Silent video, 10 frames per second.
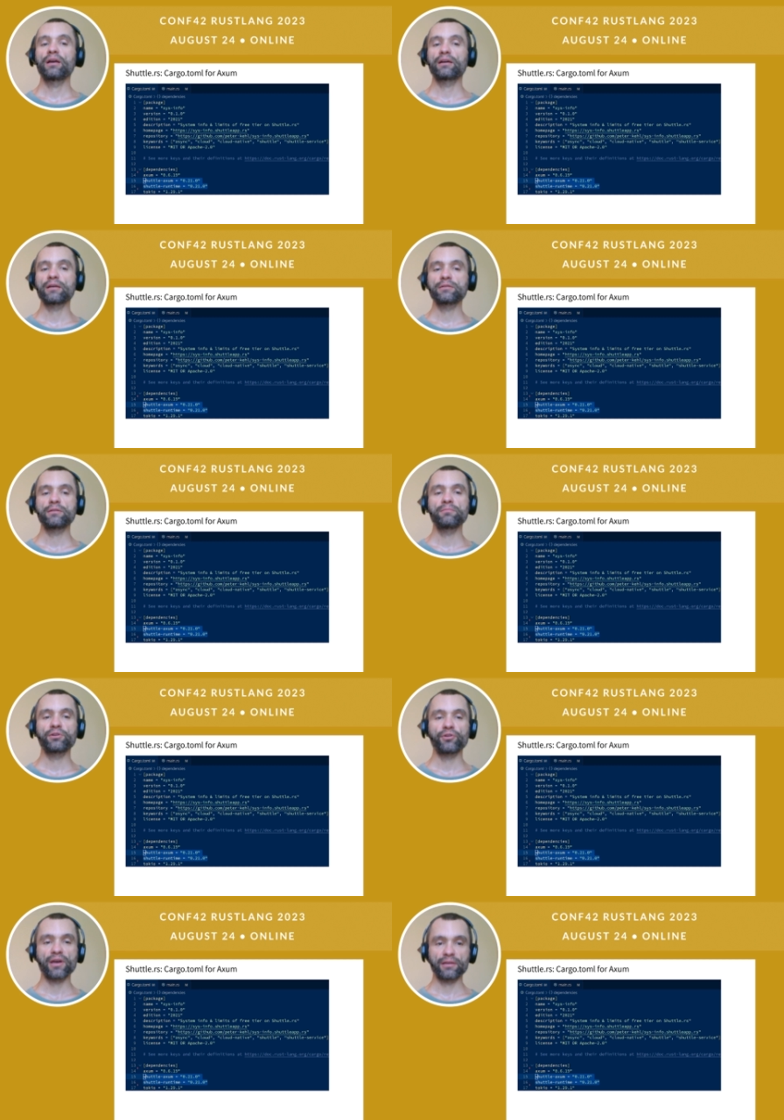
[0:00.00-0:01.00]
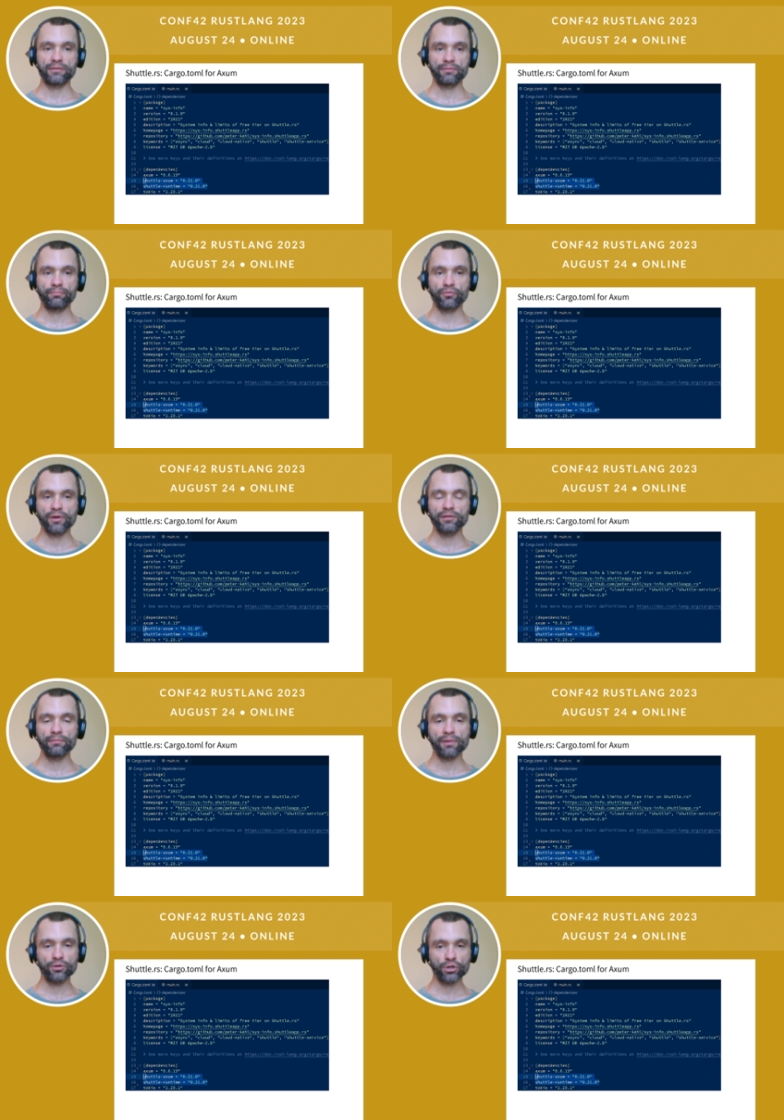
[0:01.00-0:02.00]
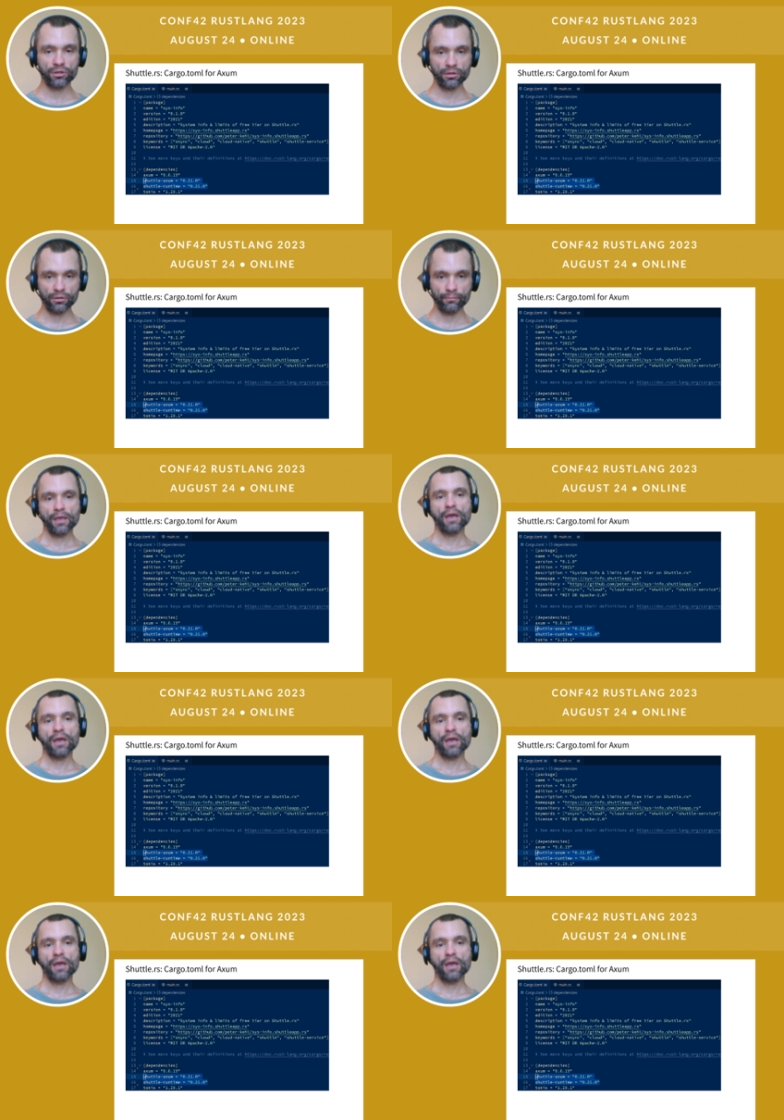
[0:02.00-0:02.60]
custom crates provided by Shuttle.